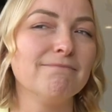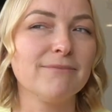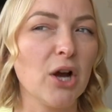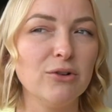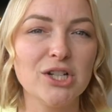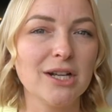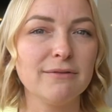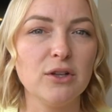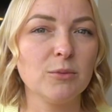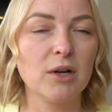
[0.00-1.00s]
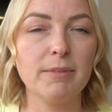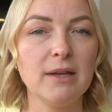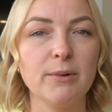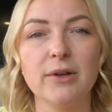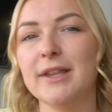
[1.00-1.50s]
coaching a few more
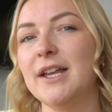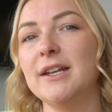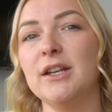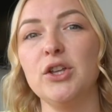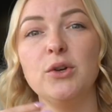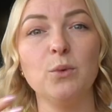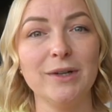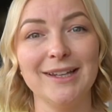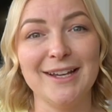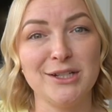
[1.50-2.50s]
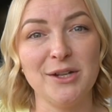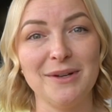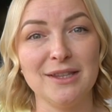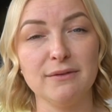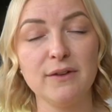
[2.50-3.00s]
people than you would like to
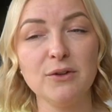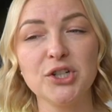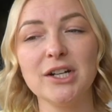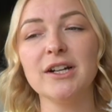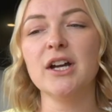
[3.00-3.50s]
in the future,